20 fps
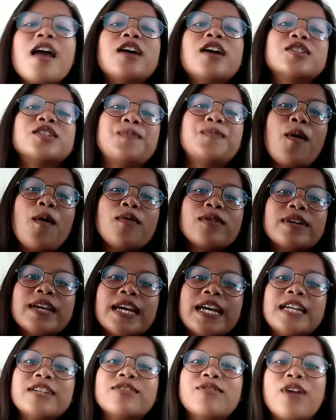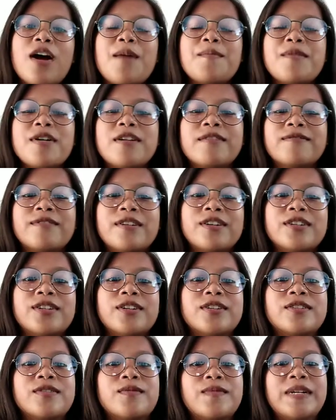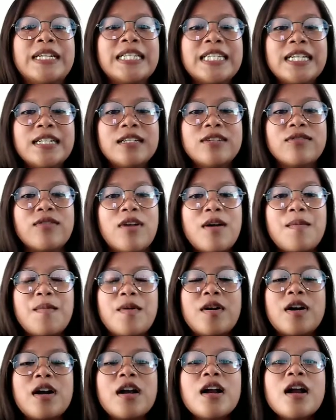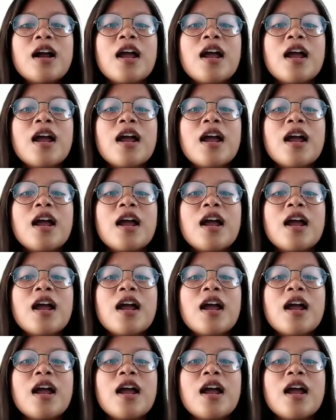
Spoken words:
spoken grammar versus written grammar,